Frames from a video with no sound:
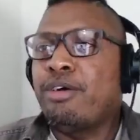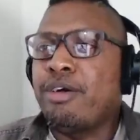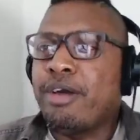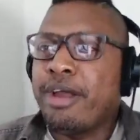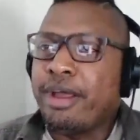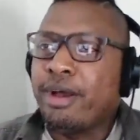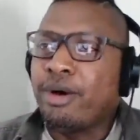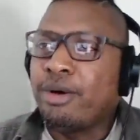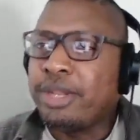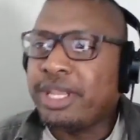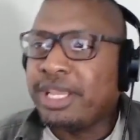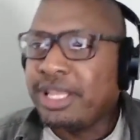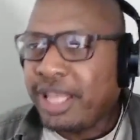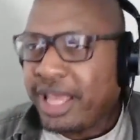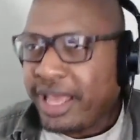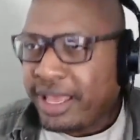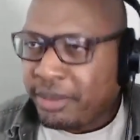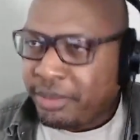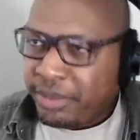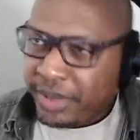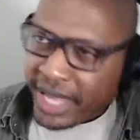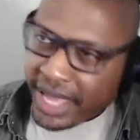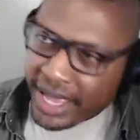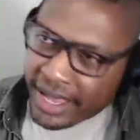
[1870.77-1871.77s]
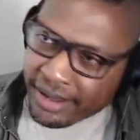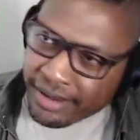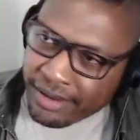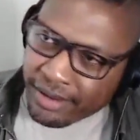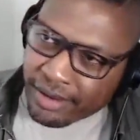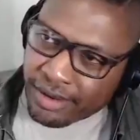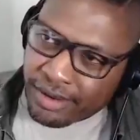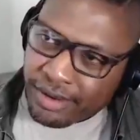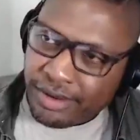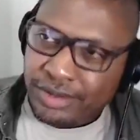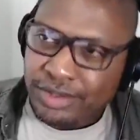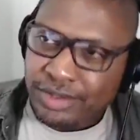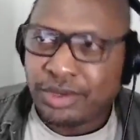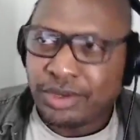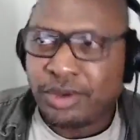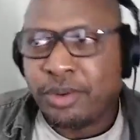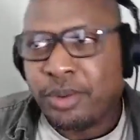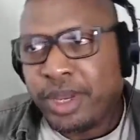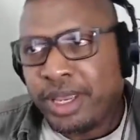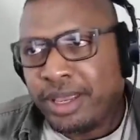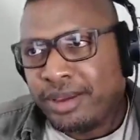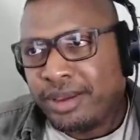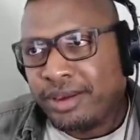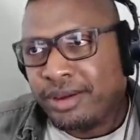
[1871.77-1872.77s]
I only like black girls or
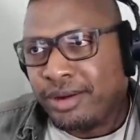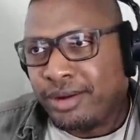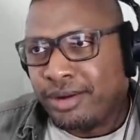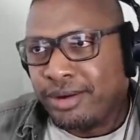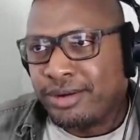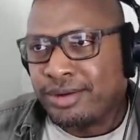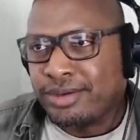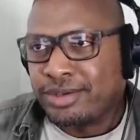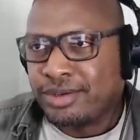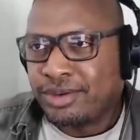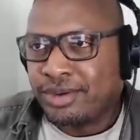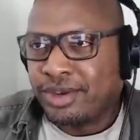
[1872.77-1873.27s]
white girls or mm-hmm.